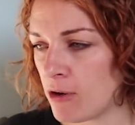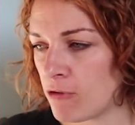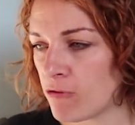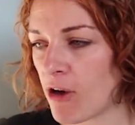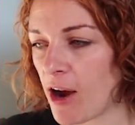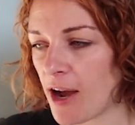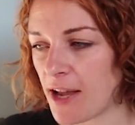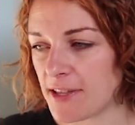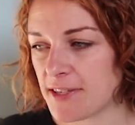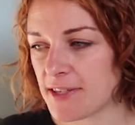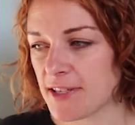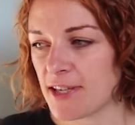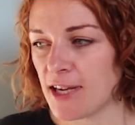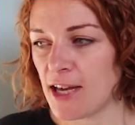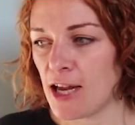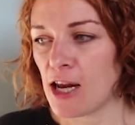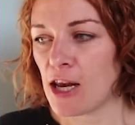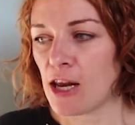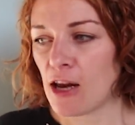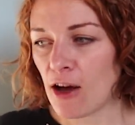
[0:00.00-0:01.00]
Right,
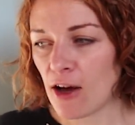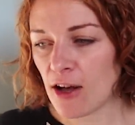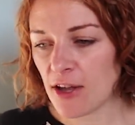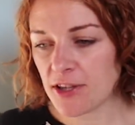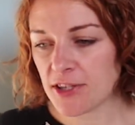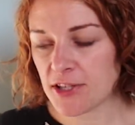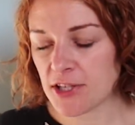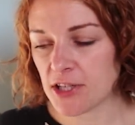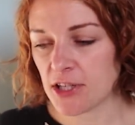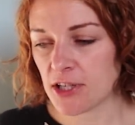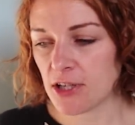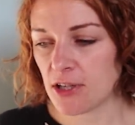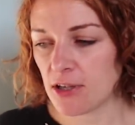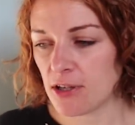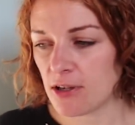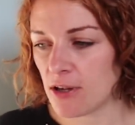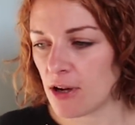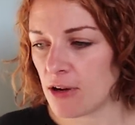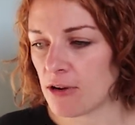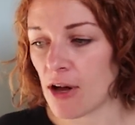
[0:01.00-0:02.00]
last,
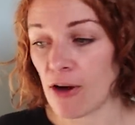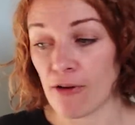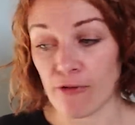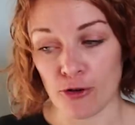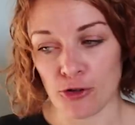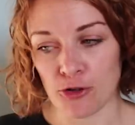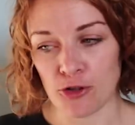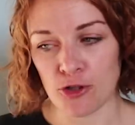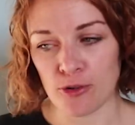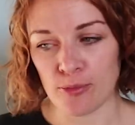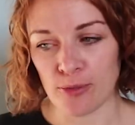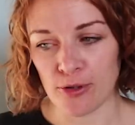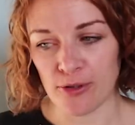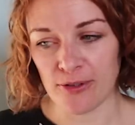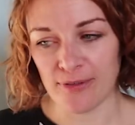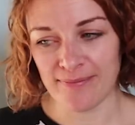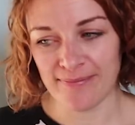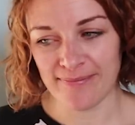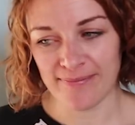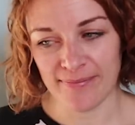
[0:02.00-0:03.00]
oh no, I've got two more.
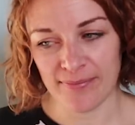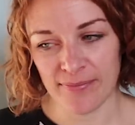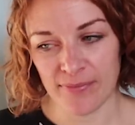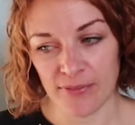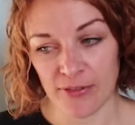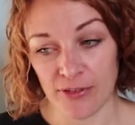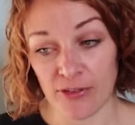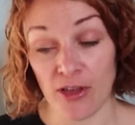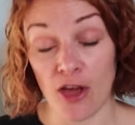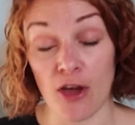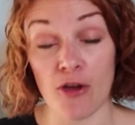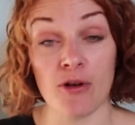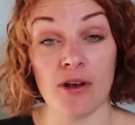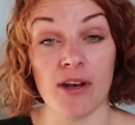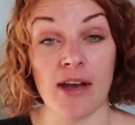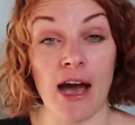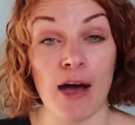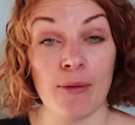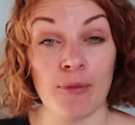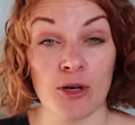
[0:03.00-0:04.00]
So
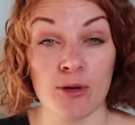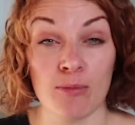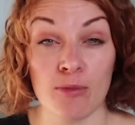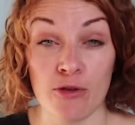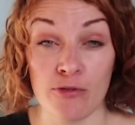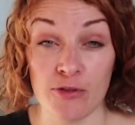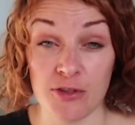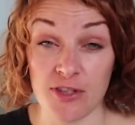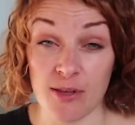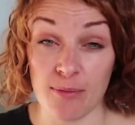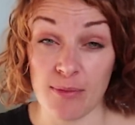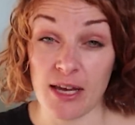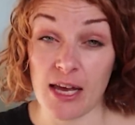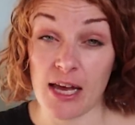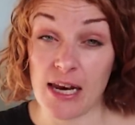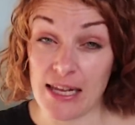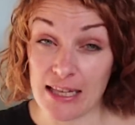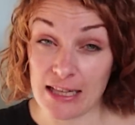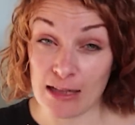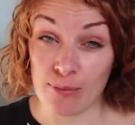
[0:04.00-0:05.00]
now I'm going to move on something
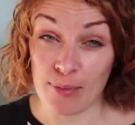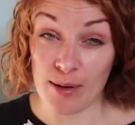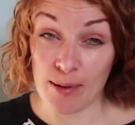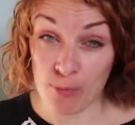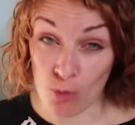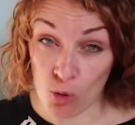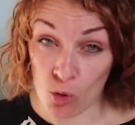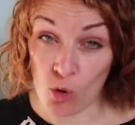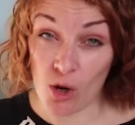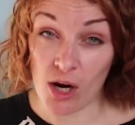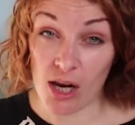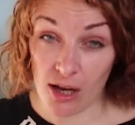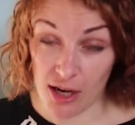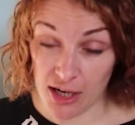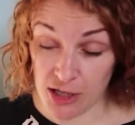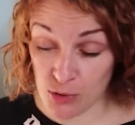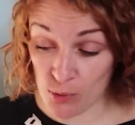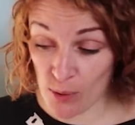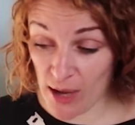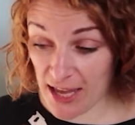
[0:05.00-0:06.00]
a little bit more
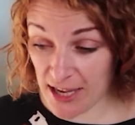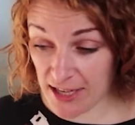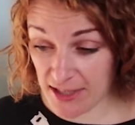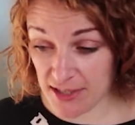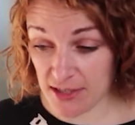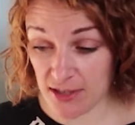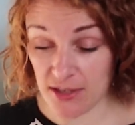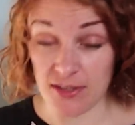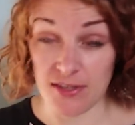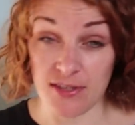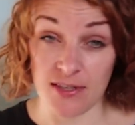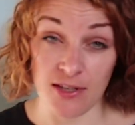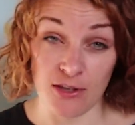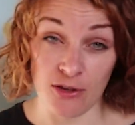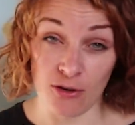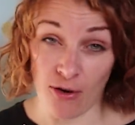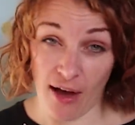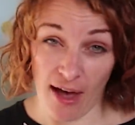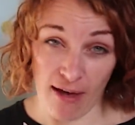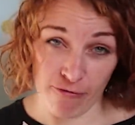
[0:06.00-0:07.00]
lightweight, because
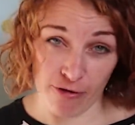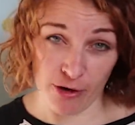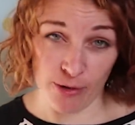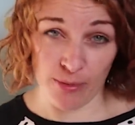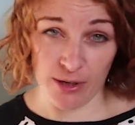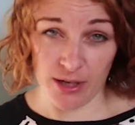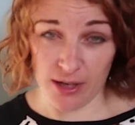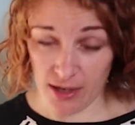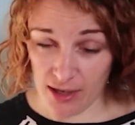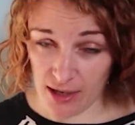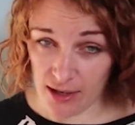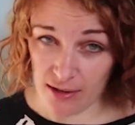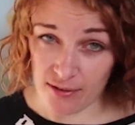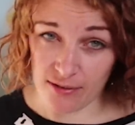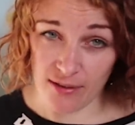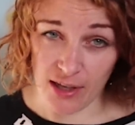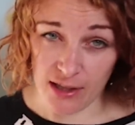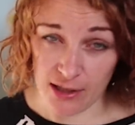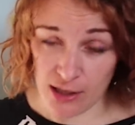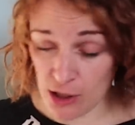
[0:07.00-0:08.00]
not everyone
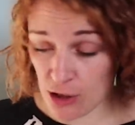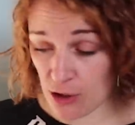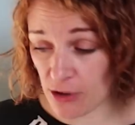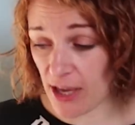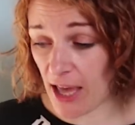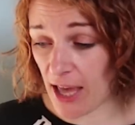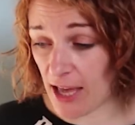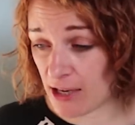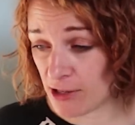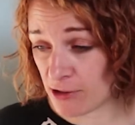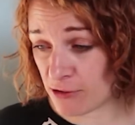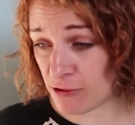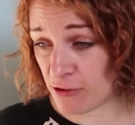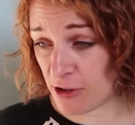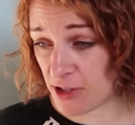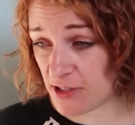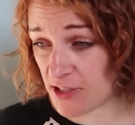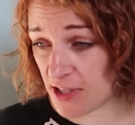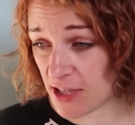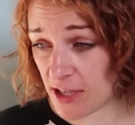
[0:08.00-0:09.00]
is in the UK and it's
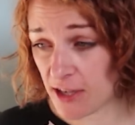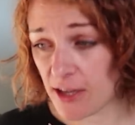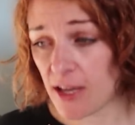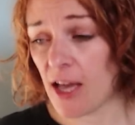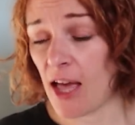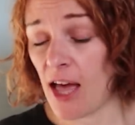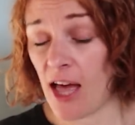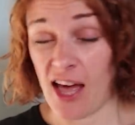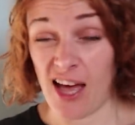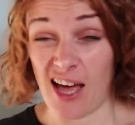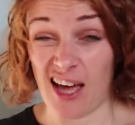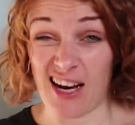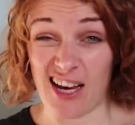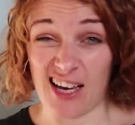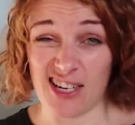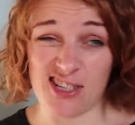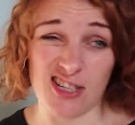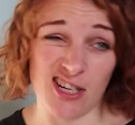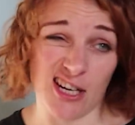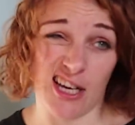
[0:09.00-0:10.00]
freezing, and
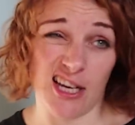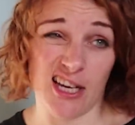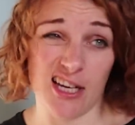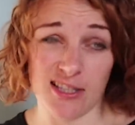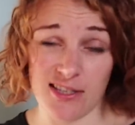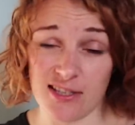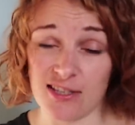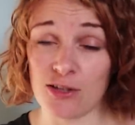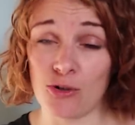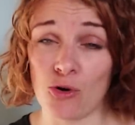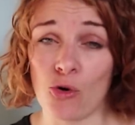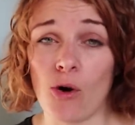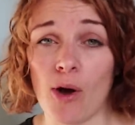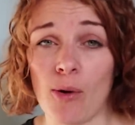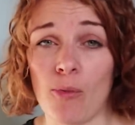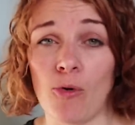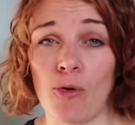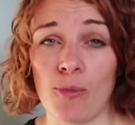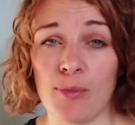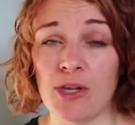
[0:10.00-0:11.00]
actually it's still
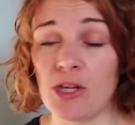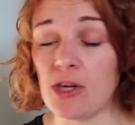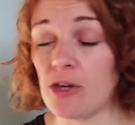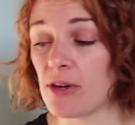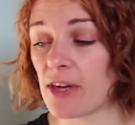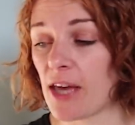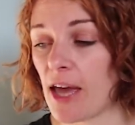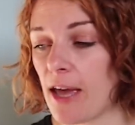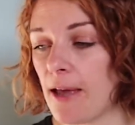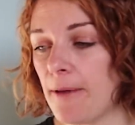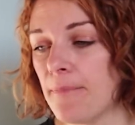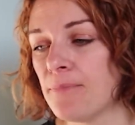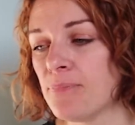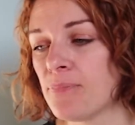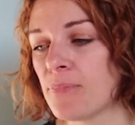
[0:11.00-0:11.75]
quite warm in the UK.